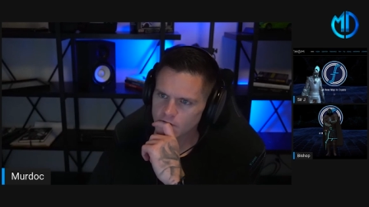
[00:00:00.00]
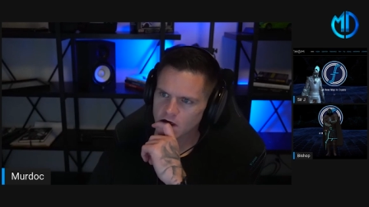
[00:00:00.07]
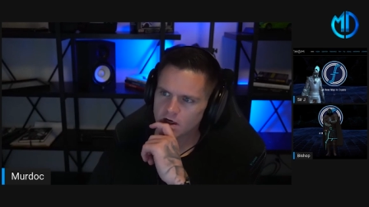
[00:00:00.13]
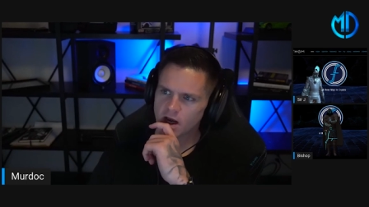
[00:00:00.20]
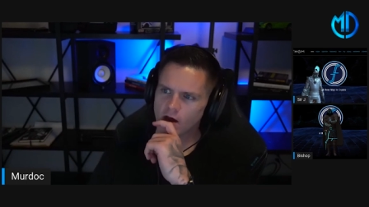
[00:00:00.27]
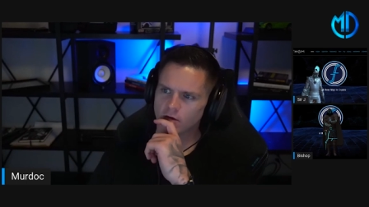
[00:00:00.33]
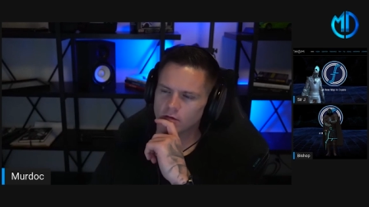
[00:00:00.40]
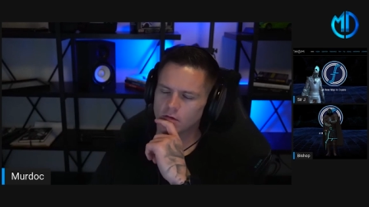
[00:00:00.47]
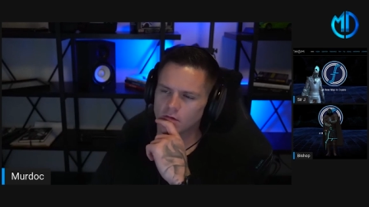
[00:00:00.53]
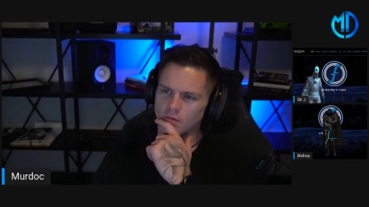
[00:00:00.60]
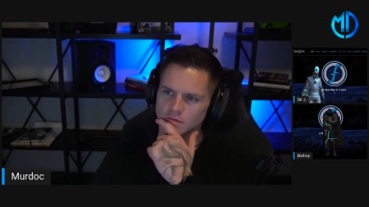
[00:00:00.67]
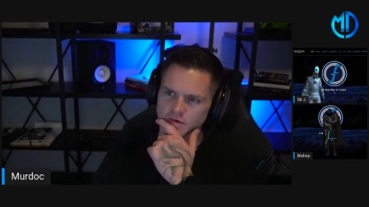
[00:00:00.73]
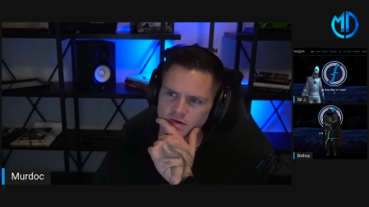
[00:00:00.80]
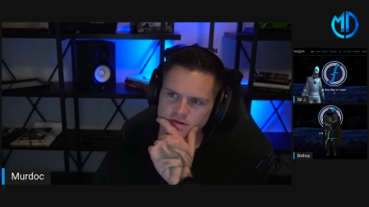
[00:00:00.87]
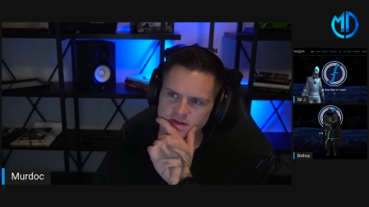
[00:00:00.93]
now,
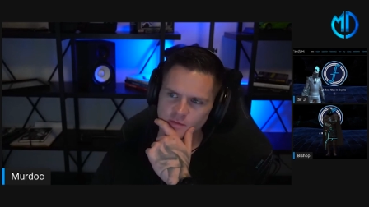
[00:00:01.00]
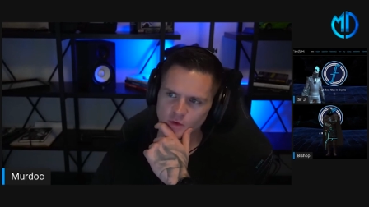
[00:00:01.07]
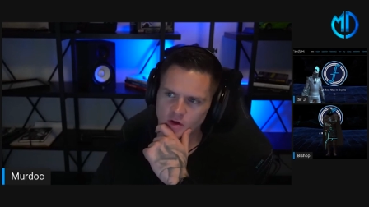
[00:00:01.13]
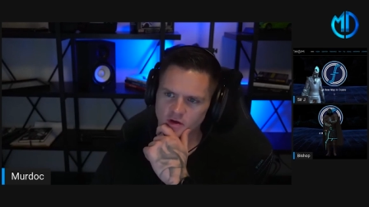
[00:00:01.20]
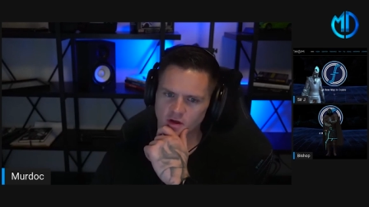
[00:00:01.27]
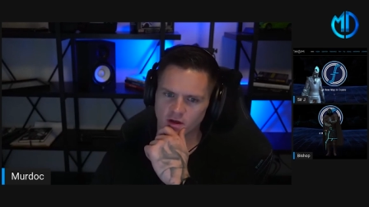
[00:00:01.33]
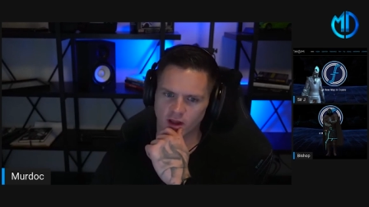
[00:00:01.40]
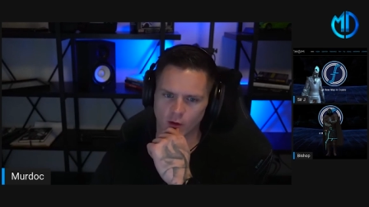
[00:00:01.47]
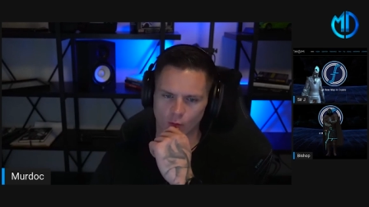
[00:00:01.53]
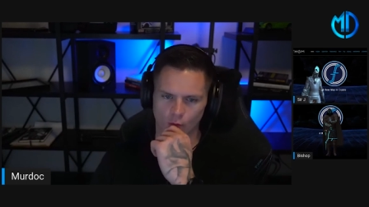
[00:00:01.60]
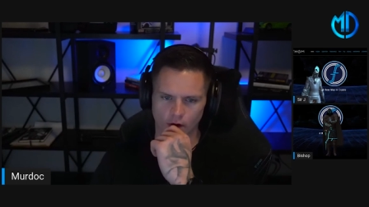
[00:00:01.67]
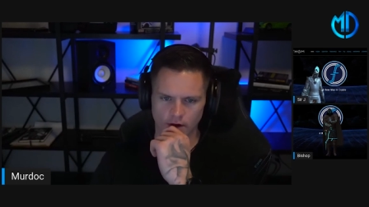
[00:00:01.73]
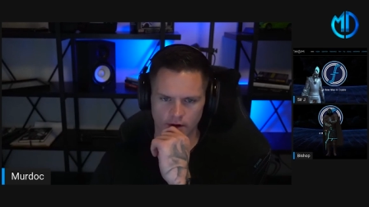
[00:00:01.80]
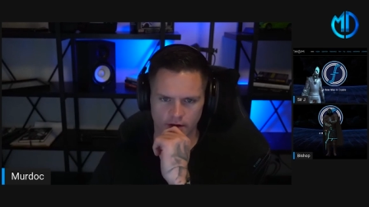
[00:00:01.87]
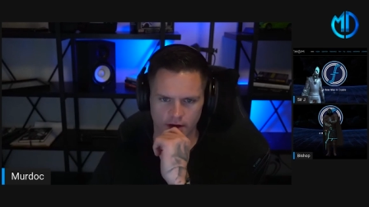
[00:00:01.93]
typically, like
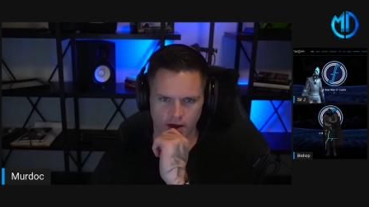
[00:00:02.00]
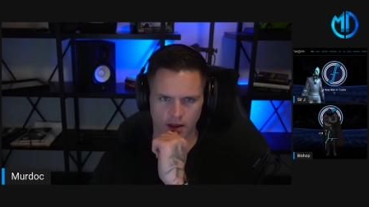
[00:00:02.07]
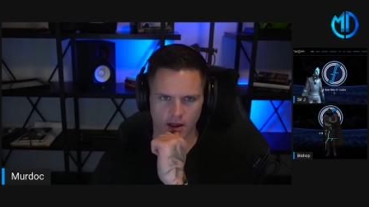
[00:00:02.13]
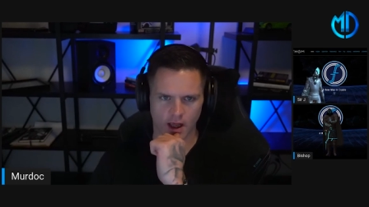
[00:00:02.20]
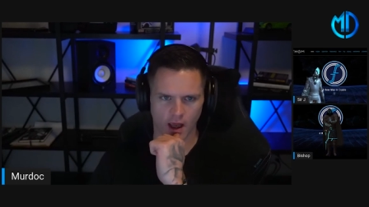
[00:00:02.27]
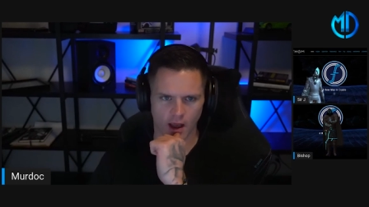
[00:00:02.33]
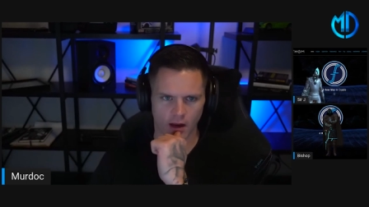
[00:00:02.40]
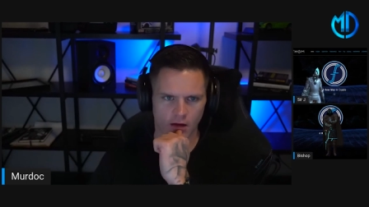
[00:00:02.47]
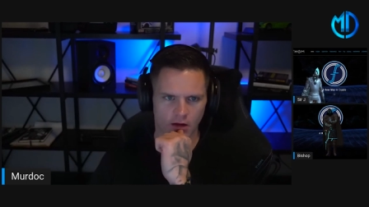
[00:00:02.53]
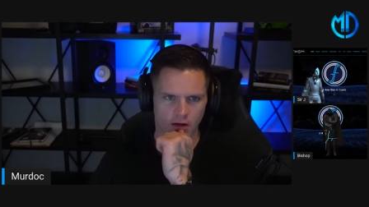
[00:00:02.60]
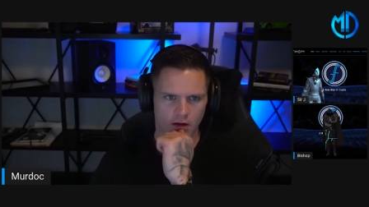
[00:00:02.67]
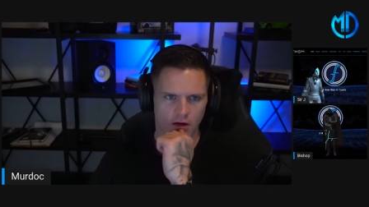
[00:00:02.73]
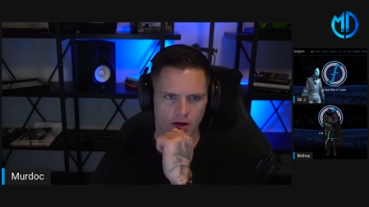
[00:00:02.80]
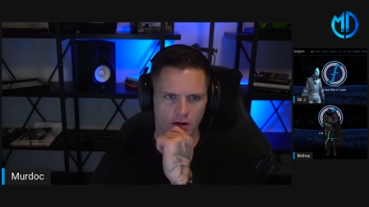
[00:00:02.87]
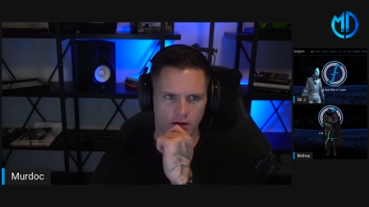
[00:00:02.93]
one thing that
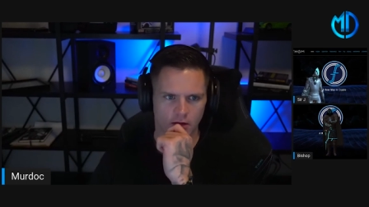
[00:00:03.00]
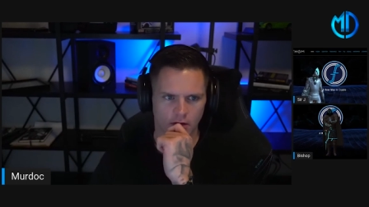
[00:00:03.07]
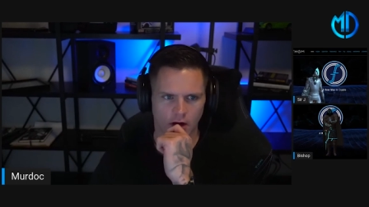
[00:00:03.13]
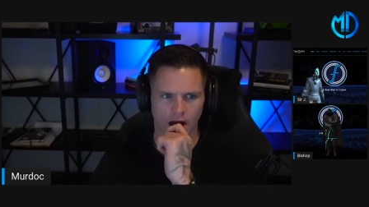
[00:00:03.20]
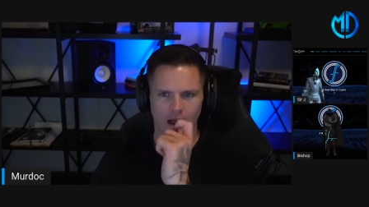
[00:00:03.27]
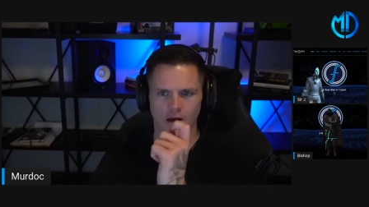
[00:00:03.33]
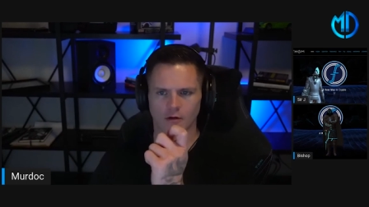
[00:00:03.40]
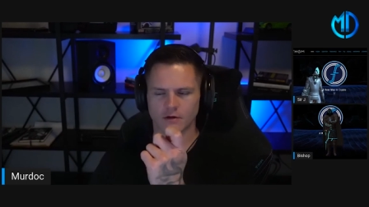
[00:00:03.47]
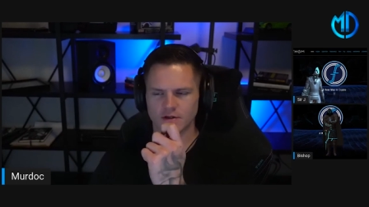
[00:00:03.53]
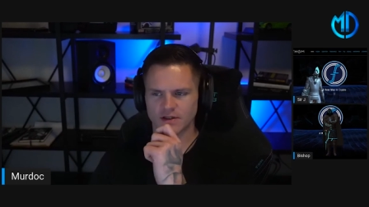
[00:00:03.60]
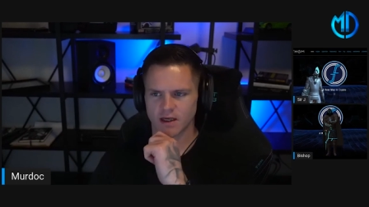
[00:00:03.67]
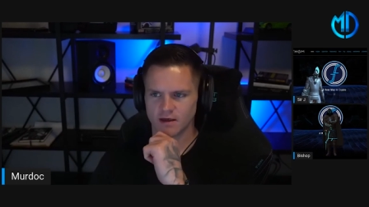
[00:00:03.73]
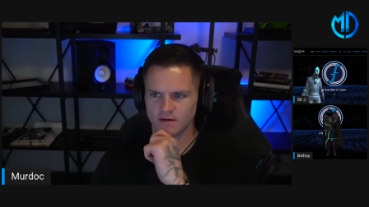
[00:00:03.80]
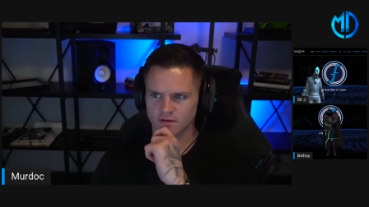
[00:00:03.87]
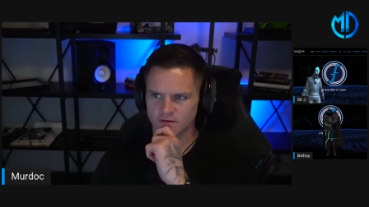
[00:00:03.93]
I always
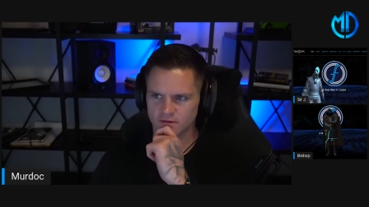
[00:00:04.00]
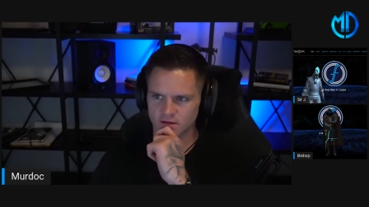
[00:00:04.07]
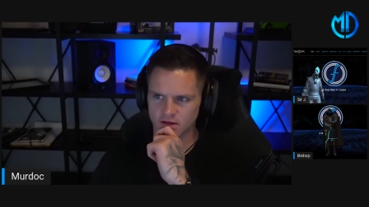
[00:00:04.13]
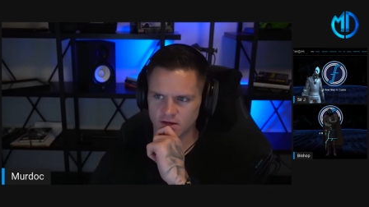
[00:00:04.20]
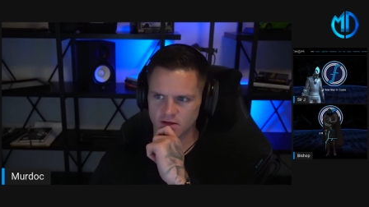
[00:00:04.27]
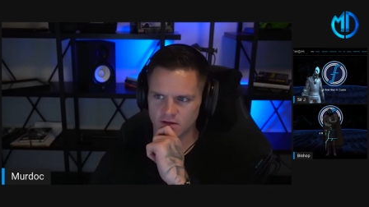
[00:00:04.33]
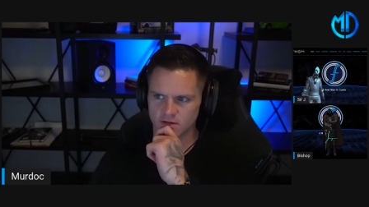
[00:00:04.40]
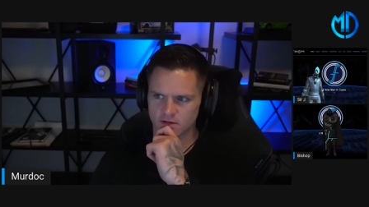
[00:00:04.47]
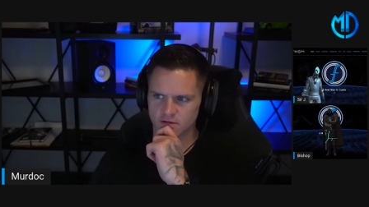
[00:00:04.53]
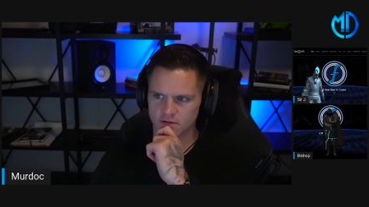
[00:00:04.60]
hate to see is